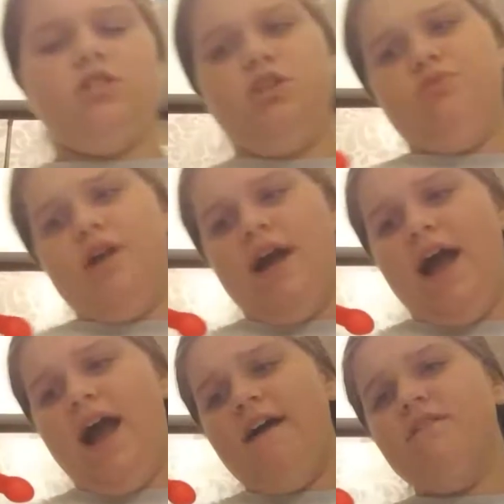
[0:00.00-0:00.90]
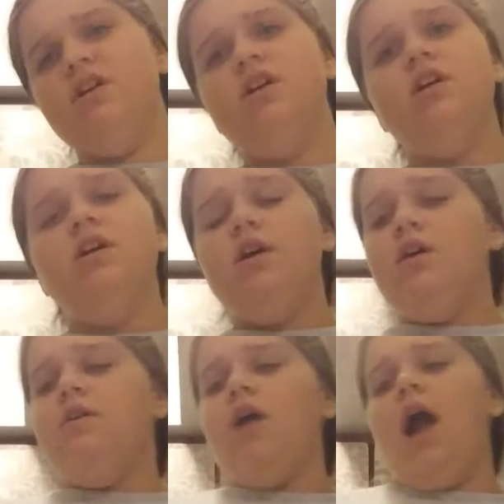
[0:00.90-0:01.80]
that you have.
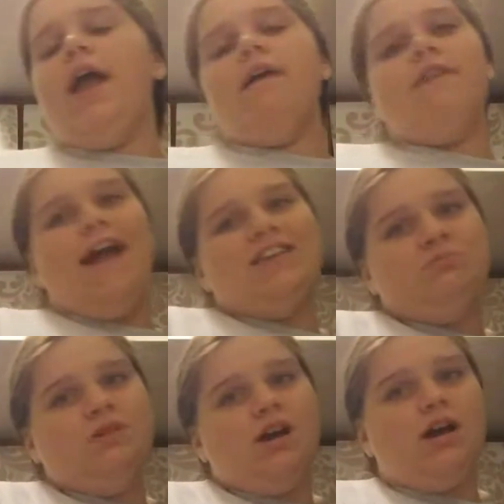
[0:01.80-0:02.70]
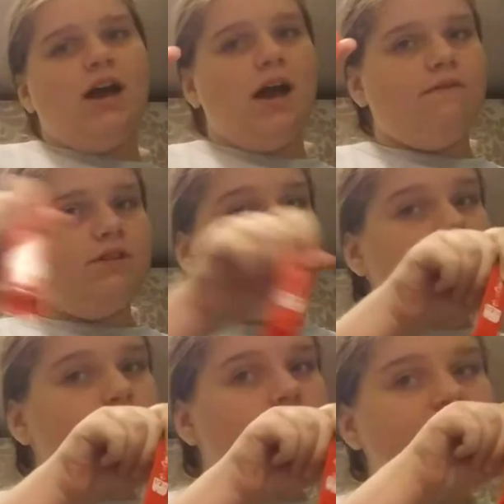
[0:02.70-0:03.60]
I have a half a
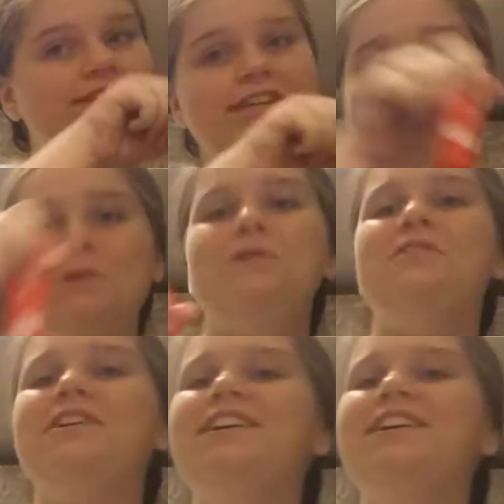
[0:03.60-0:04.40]
teaspoon